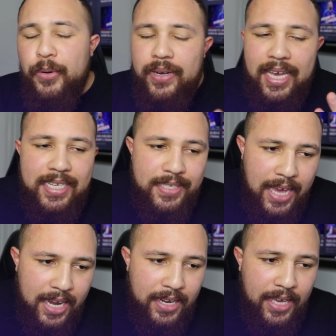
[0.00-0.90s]
point
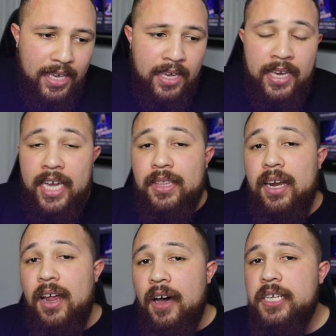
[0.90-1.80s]
exactly in the
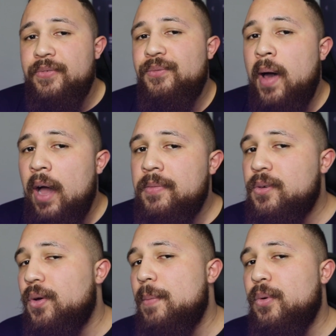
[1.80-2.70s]
last five
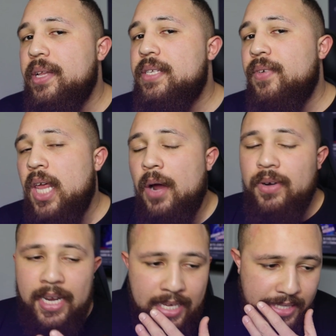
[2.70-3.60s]
talking points video I
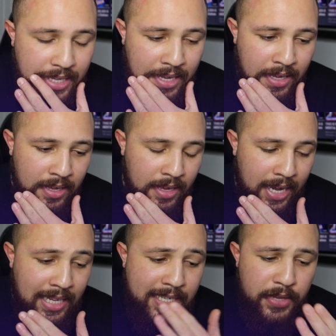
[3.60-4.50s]
released.
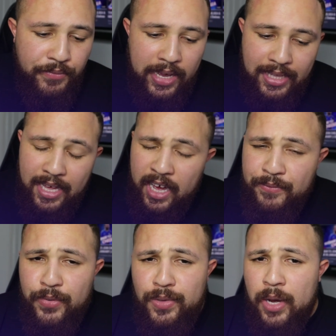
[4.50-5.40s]
And that's the fact that I
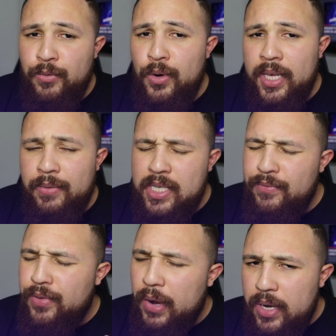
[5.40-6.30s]
feel that Rudiger is
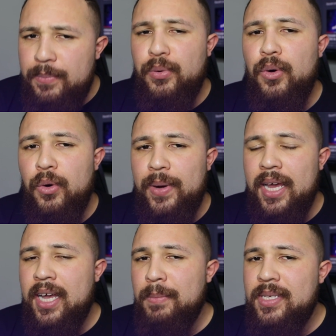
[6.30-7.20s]
very poor when
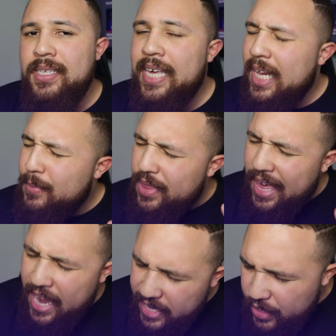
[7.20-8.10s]
it comes to dealing with
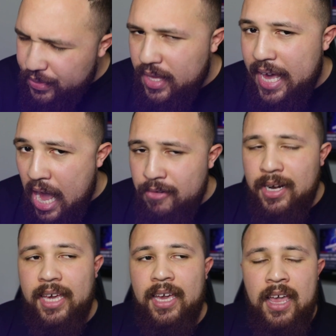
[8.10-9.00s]
anything
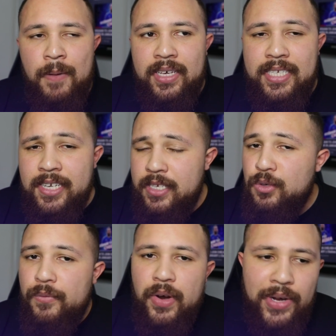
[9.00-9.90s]
aerially. He's just
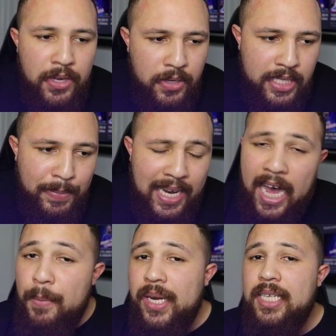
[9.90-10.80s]
not very good. I mean,
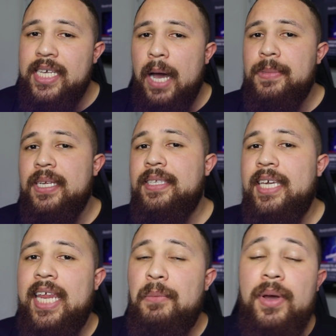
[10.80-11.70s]
how many times did
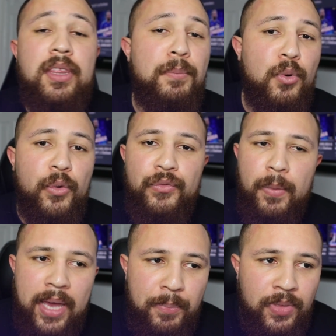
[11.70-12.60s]
Deeney win the ball
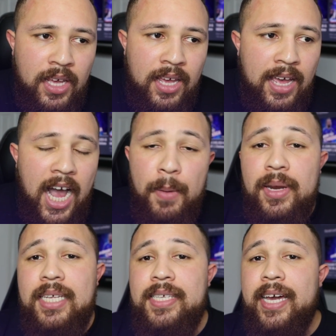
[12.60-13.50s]
from him? How
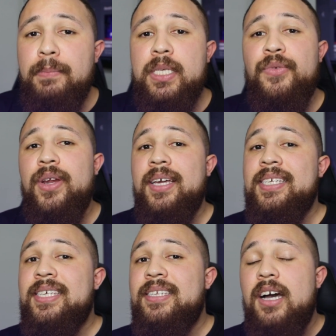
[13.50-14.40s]
many times has Rudiger
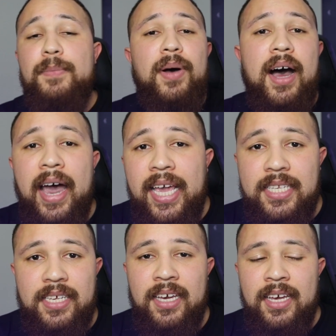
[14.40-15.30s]
stuck
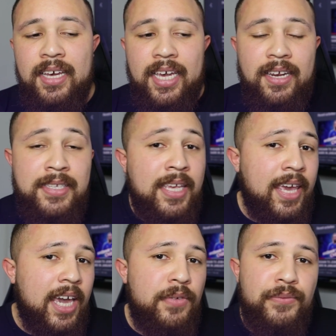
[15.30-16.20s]
behind? He doesn't
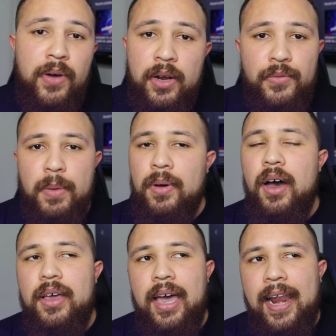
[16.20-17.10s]
get in front of the
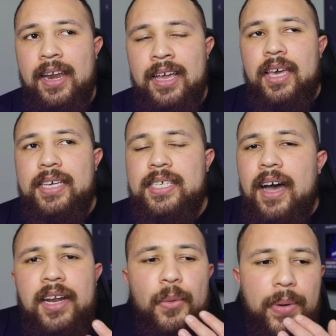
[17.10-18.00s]
marker, and it's
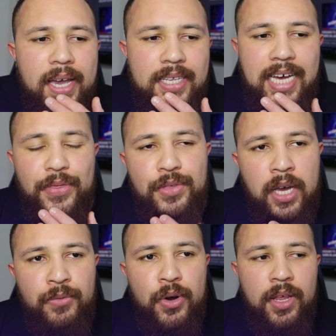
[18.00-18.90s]
kind of weird. I think
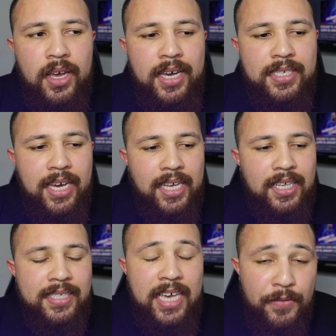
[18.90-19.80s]
that Rudiger is like
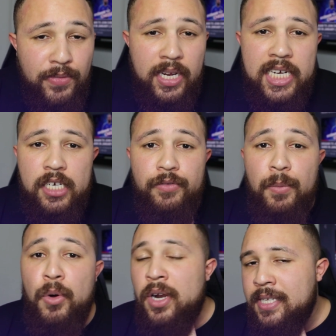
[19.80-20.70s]
the definition of
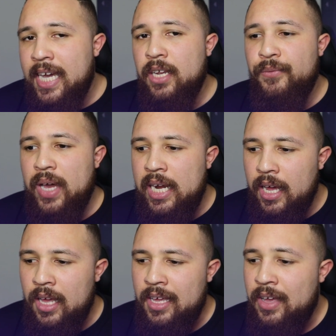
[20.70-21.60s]
a modern day
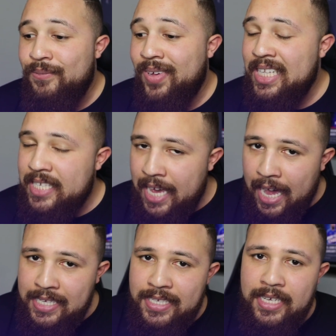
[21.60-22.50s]
defender.
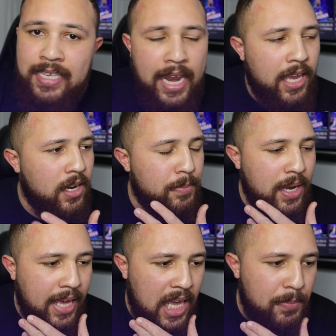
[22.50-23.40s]
Fantastic technical
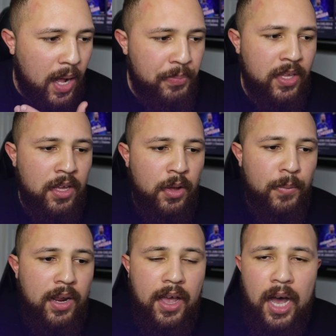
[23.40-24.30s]
ability, but
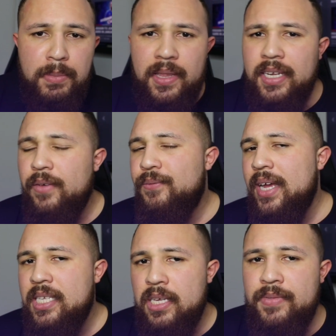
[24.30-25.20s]
when it comes to the
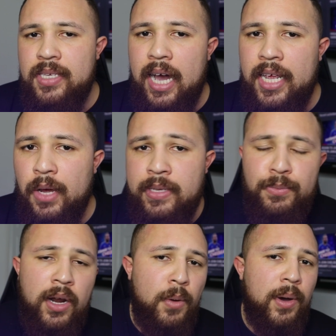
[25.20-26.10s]
defensive side, you know,
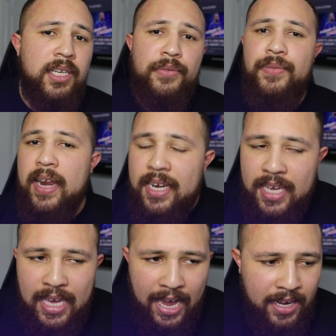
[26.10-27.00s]
his one on one
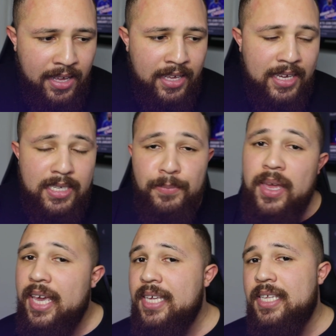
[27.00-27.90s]
defending and his
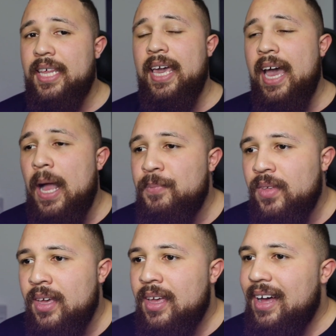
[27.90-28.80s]
abilities in the air,
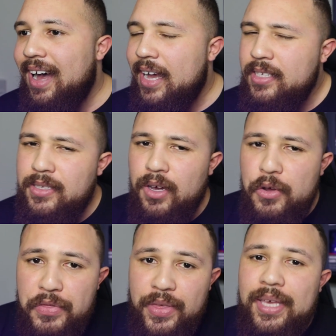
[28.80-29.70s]
I
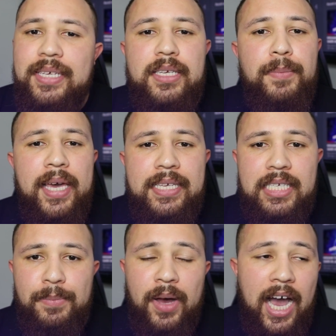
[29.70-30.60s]
don't think it's
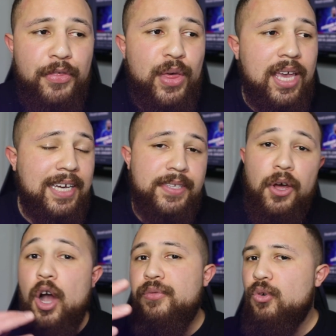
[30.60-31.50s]
amazing. But I think as
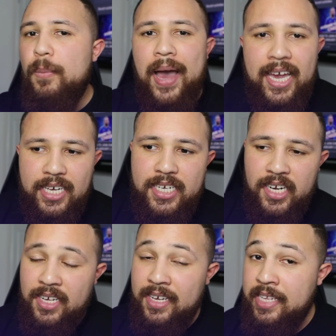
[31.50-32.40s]
an overall
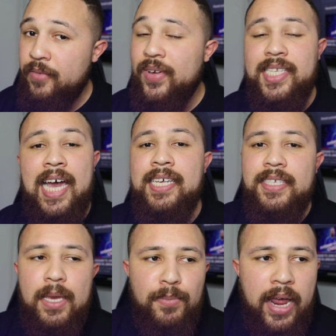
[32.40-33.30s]
package, he's a
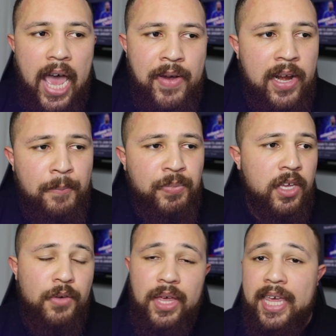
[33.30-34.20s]
fantastic player. And,
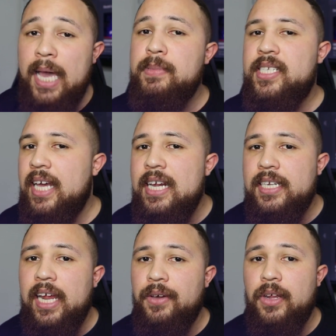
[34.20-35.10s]
you know, the game's
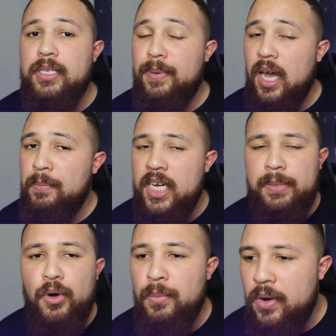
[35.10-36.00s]
changed now, you know, it's become
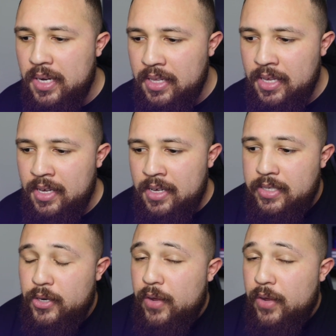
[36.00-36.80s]
much more modern. So